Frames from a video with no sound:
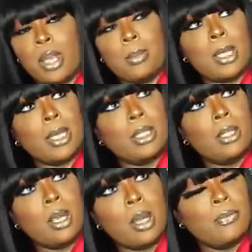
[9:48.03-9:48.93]
Y'all gonna be
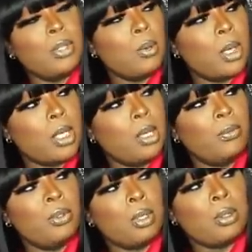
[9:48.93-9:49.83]
like, girl, if you don't wear the,
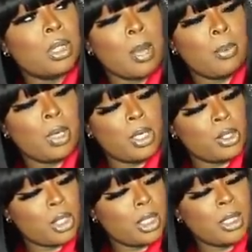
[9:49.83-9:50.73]
if you don't stop wearing
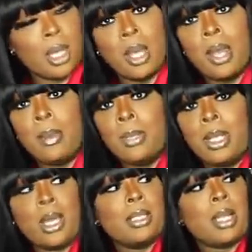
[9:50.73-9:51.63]
that dress, but
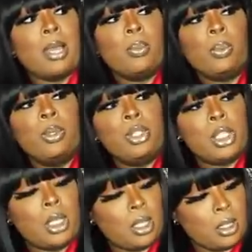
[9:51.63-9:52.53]
it has like
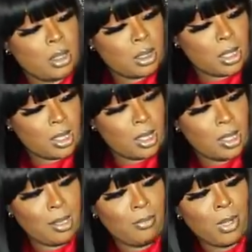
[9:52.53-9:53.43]
ruching in the
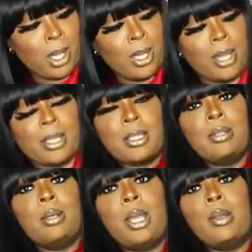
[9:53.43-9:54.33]
sleeve. It has a
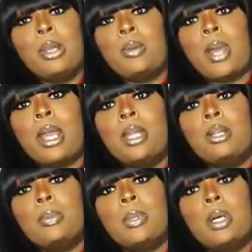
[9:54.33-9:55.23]
little area right
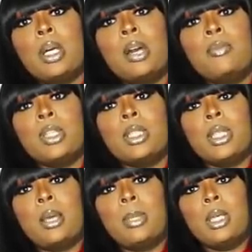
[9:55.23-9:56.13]
here to uh, cover the
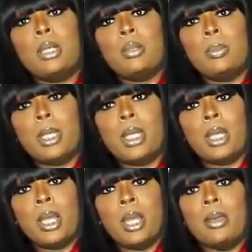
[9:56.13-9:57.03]
tummy a little bit.